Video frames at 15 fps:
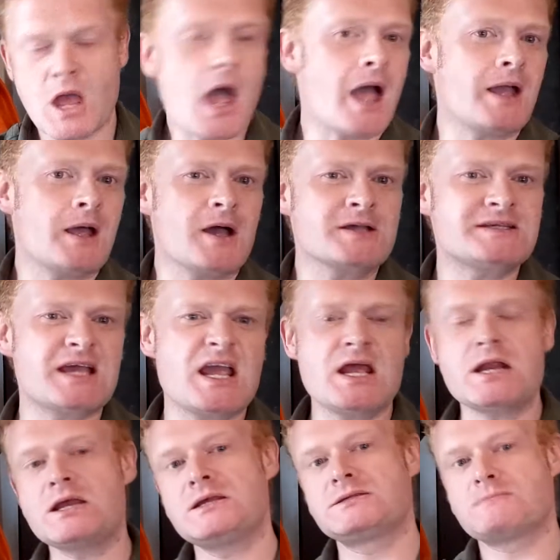Hey guys,
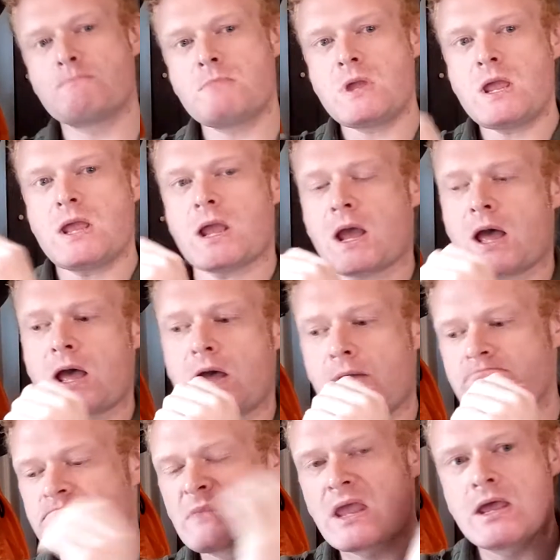it is me,
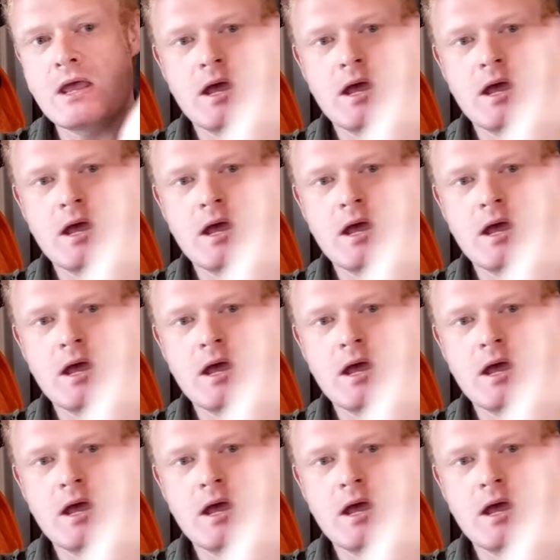um,